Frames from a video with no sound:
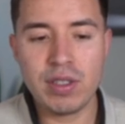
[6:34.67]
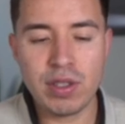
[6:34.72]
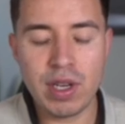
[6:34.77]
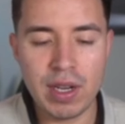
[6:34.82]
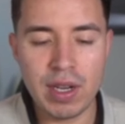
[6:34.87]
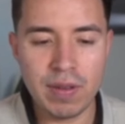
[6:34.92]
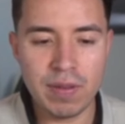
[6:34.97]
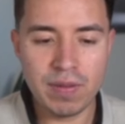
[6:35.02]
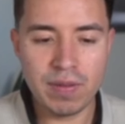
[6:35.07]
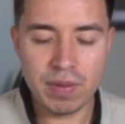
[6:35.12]

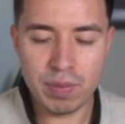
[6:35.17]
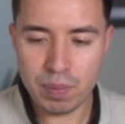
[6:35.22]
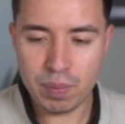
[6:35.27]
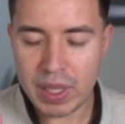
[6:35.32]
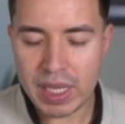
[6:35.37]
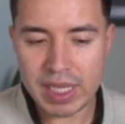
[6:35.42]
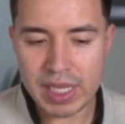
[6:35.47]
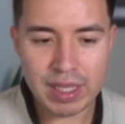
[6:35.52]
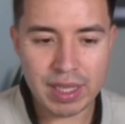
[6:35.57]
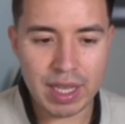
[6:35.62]
to
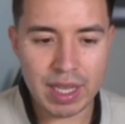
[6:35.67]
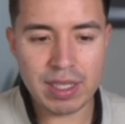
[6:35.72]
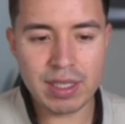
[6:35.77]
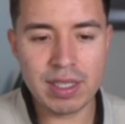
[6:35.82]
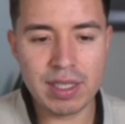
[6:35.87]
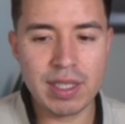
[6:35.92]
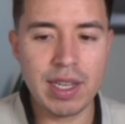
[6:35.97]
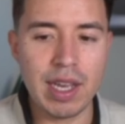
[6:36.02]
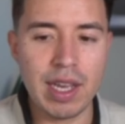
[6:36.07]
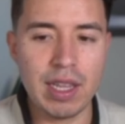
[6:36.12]
piece things
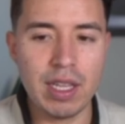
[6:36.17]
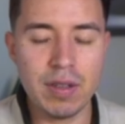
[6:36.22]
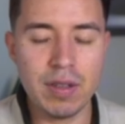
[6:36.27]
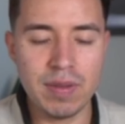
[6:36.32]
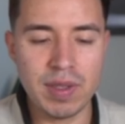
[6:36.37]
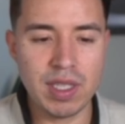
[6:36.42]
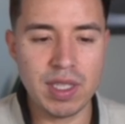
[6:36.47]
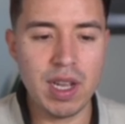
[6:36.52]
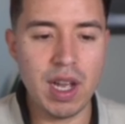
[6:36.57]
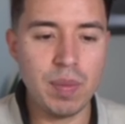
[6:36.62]
together of a
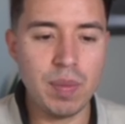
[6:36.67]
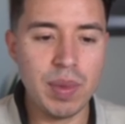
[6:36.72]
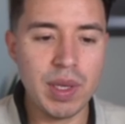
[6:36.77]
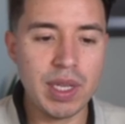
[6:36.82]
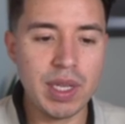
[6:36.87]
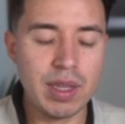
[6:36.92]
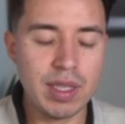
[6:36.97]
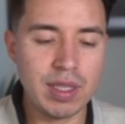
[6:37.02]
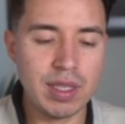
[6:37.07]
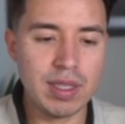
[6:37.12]

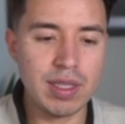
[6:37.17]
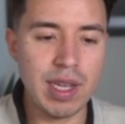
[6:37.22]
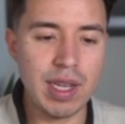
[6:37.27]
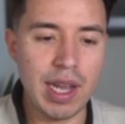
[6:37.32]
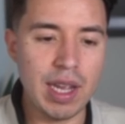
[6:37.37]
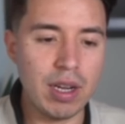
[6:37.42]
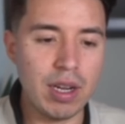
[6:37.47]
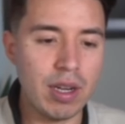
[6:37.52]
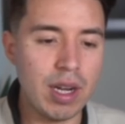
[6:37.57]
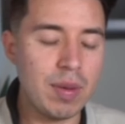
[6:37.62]
topic, this
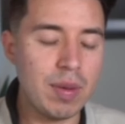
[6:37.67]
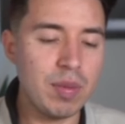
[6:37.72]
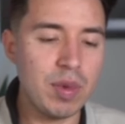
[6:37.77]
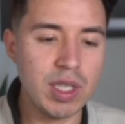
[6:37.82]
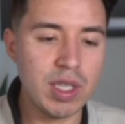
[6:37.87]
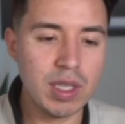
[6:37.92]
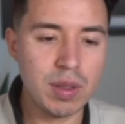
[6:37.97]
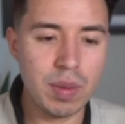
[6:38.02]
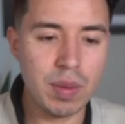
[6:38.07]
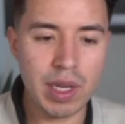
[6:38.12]
diagram one
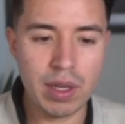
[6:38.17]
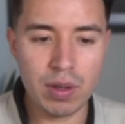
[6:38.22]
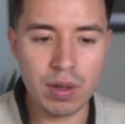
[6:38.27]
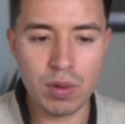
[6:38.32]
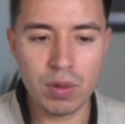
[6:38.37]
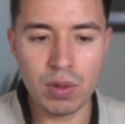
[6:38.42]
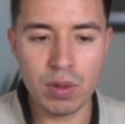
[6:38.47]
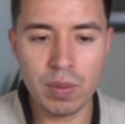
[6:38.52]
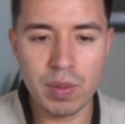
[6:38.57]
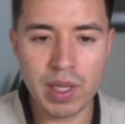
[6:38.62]
is pretty
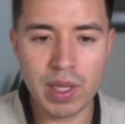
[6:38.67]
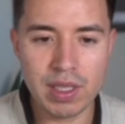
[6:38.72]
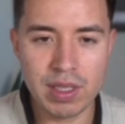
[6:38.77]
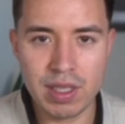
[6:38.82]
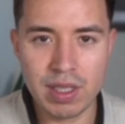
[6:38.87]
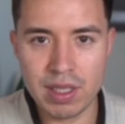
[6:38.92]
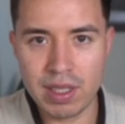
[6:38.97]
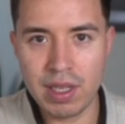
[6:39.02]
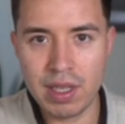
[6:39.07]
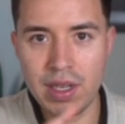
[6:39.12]
cool because
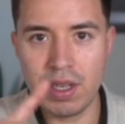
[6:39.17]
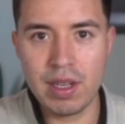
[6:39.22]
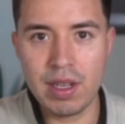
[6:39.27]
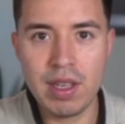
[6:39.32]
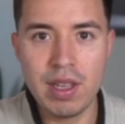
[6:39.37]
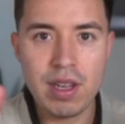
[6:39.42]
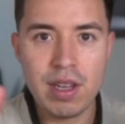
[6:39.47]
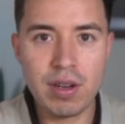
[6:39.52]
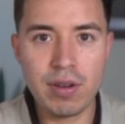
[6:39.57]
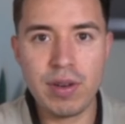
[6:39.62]
it's going to
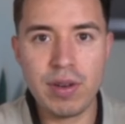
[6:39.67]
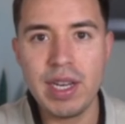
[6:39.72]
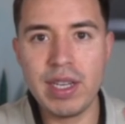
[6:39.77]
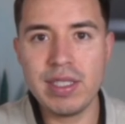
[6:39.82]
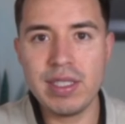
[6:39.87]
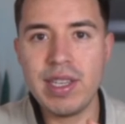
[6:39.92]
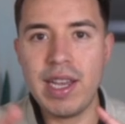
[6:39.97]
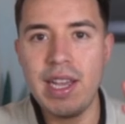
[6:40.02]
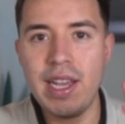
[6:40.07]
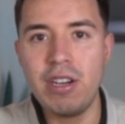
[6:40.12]
create a
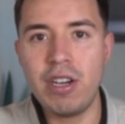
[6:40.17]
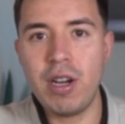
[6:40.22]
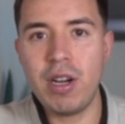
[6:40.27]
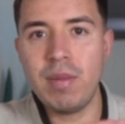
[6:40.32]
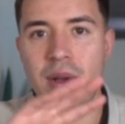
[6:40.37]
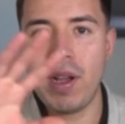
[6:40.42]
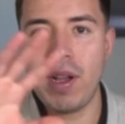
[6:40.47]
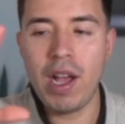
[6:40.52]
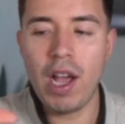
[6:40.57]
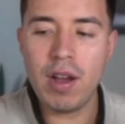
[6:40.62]
diagram
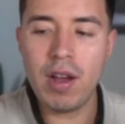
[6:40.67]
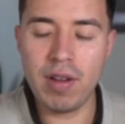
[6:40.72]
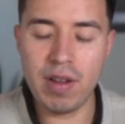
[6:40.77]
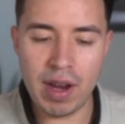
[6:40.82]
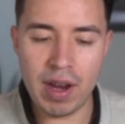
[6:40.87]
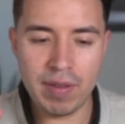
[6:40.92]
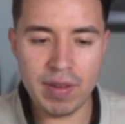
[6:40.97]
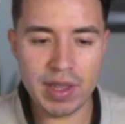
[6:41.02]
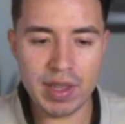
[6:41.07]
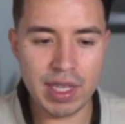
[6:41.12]
of how
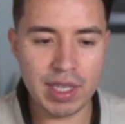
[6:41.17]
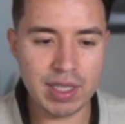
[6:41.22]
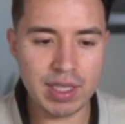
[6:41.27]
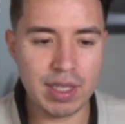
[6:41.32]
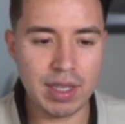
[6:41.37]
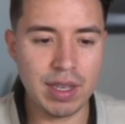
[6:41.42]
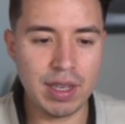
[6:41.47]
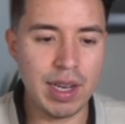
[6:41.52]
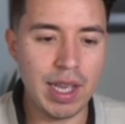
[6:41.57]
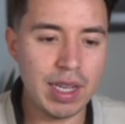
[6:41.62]
everything's
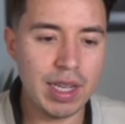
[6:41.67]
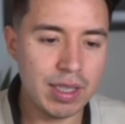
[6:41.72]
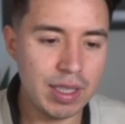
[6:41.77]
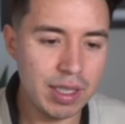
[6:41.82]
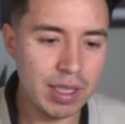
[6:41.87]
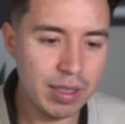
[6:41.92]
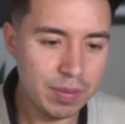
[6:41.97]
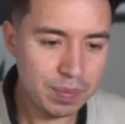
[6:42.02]
connected.